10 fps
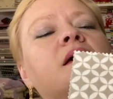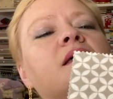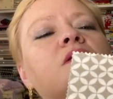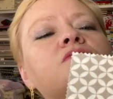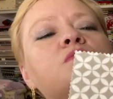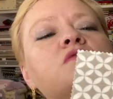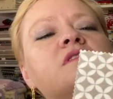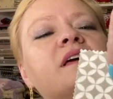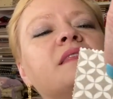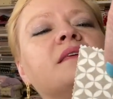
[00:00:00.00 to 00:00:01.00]
It looks almost
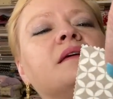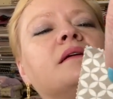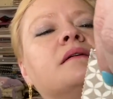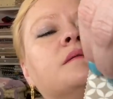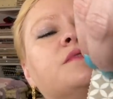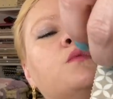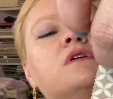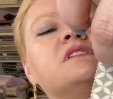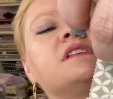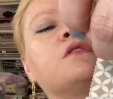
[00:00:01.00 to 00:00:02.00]
like the um, the
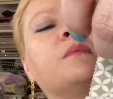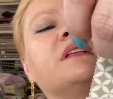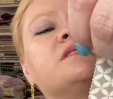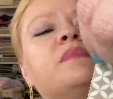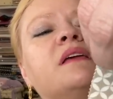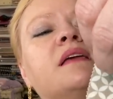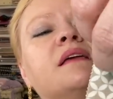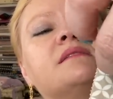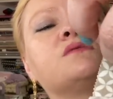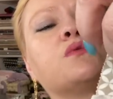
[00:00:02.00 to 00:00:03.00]
ones that are meant to be
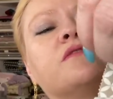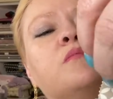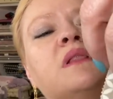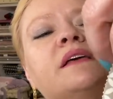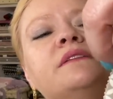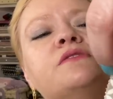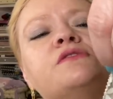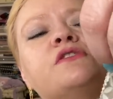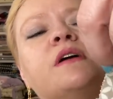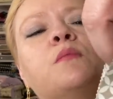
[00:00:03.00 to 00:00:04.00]
sort of blenders
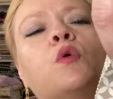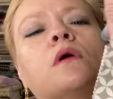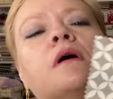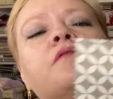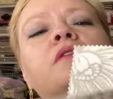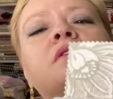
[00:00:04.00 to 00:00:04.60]
you get more of,